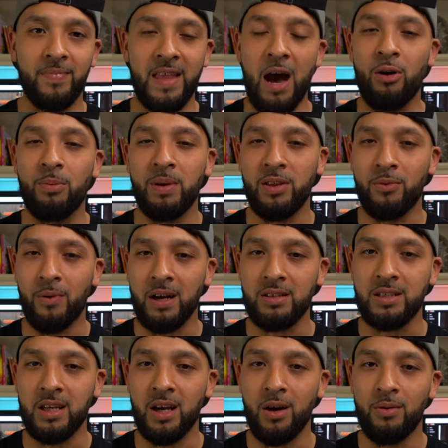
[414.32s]
that would be the route
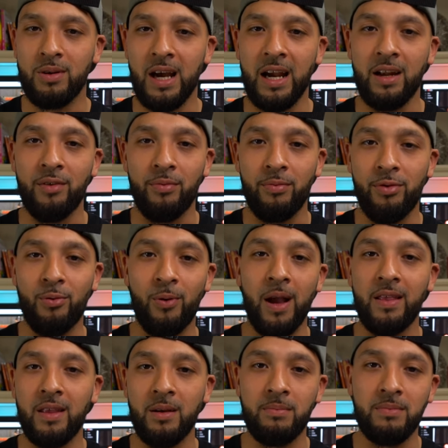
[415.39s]
to go. Kind of
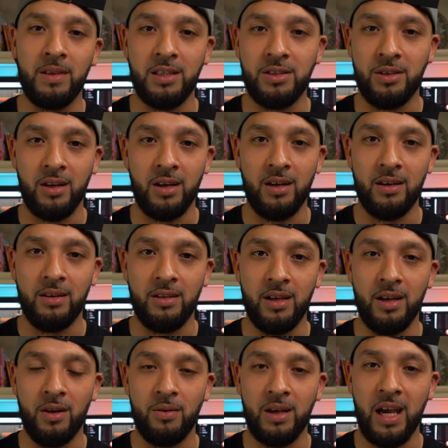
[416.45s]
threaten them that you're gonna,
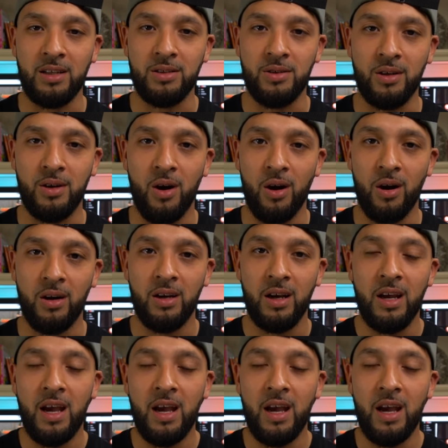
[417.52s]
you know, cancel the card.